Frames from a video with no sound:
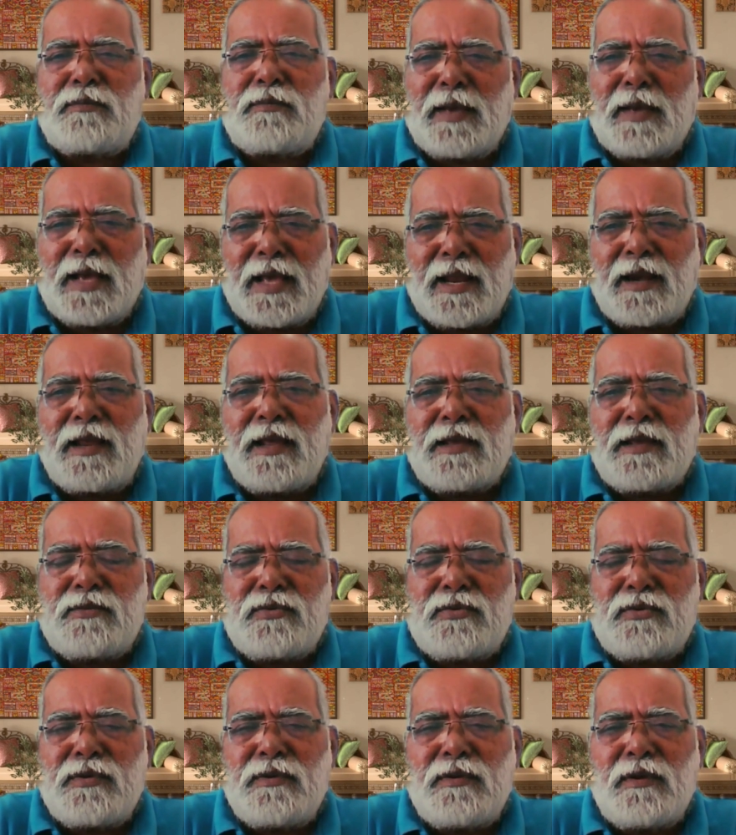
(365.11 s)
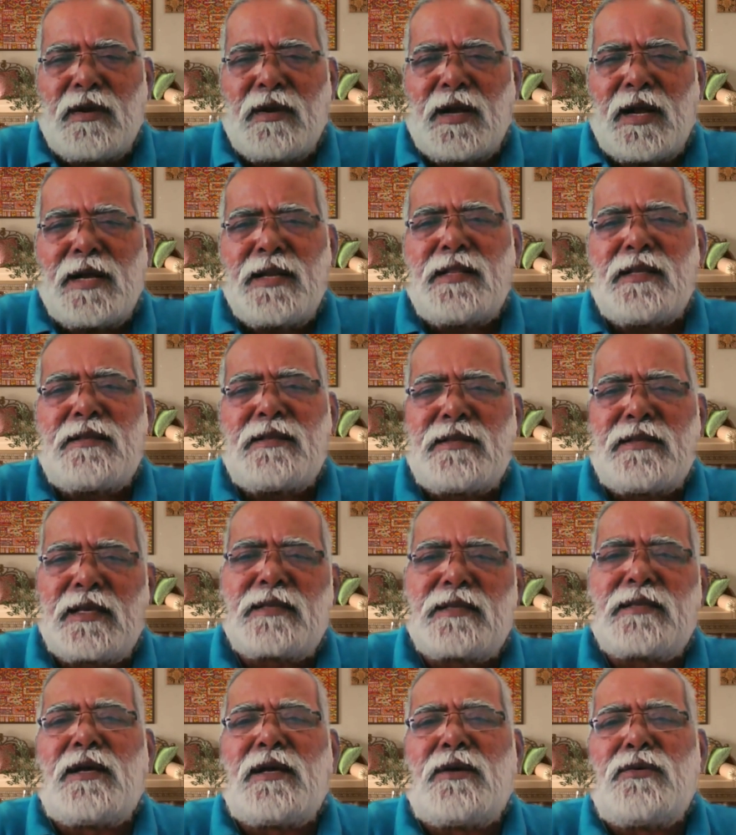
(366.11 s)
marriage and the
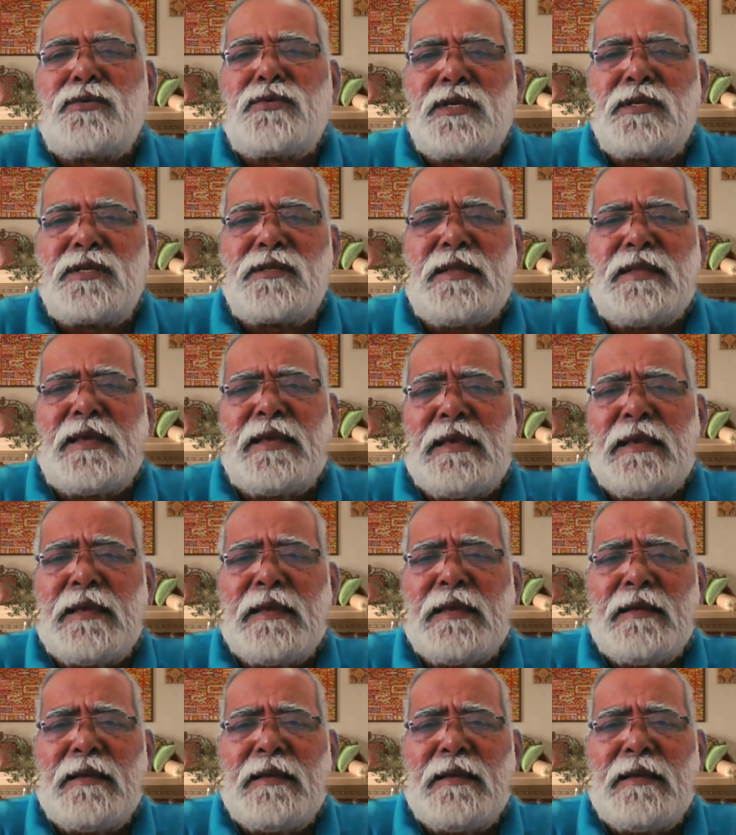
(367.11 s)
sixth house is the